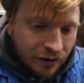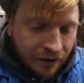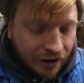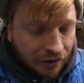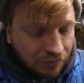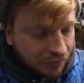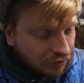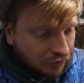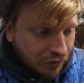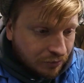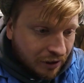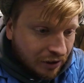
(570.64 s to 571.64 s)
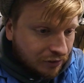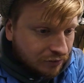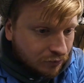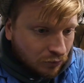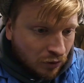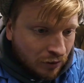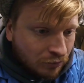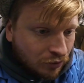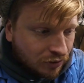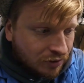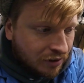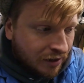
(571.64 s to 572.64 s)
I am doing about 1
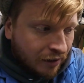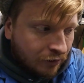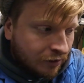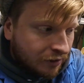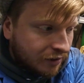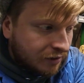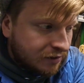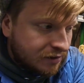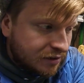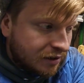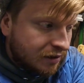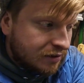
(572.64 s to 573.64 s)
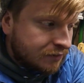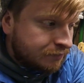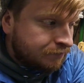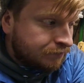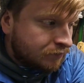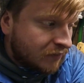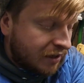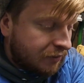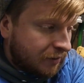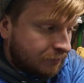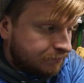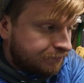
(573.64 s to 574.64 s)
bolt an hour. That sucks.
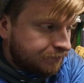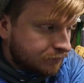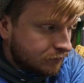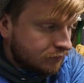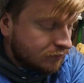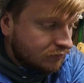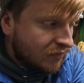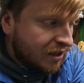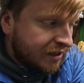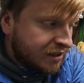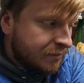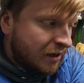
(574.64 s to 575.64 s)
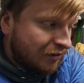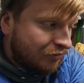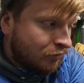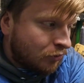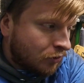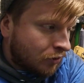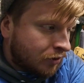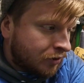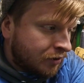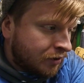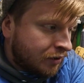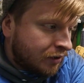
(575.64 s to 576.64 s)
Anyway, it's about 4,
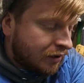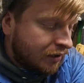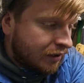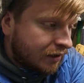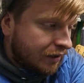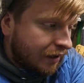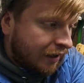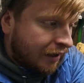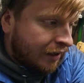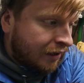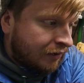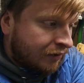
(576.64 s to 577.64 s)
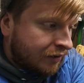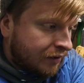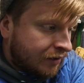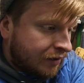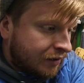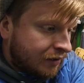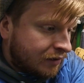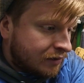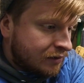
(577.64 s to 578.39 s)
and I